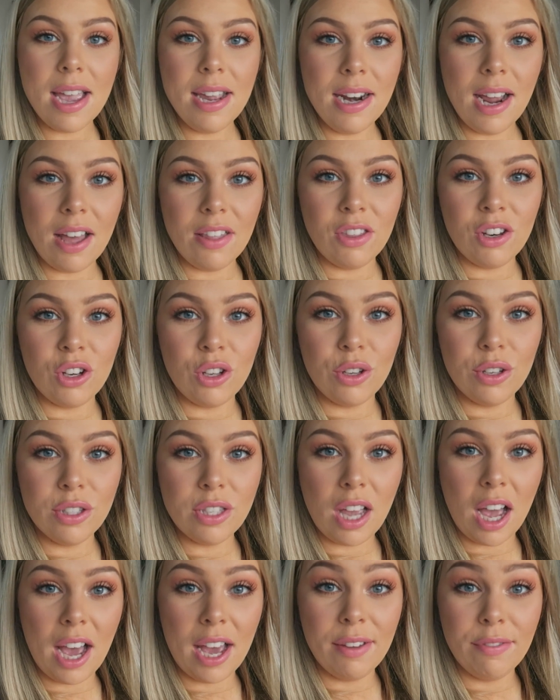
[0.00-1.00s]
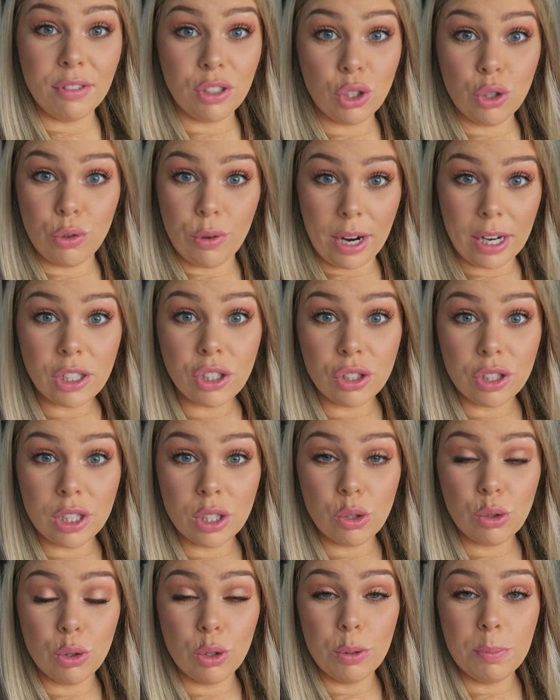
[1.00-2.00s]
In other news, I have trashed
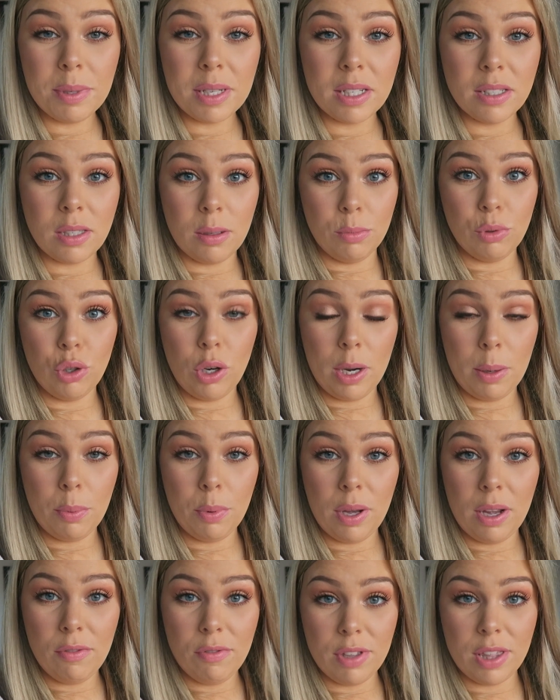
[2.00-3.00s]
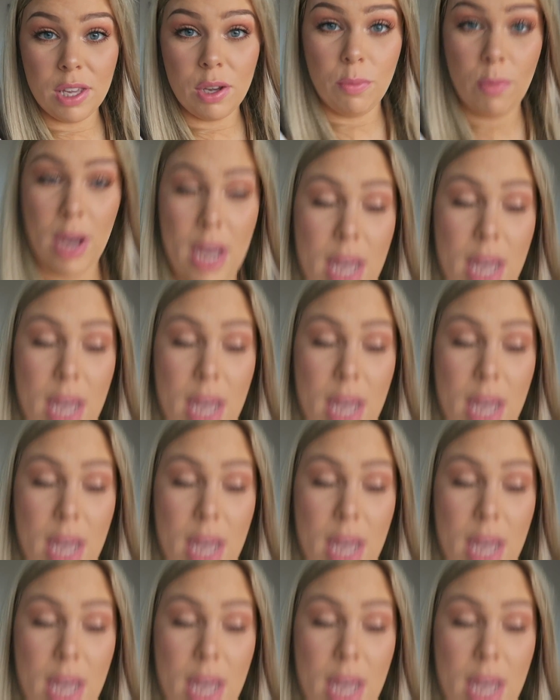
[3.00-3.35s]
this room because I'm trying to put everything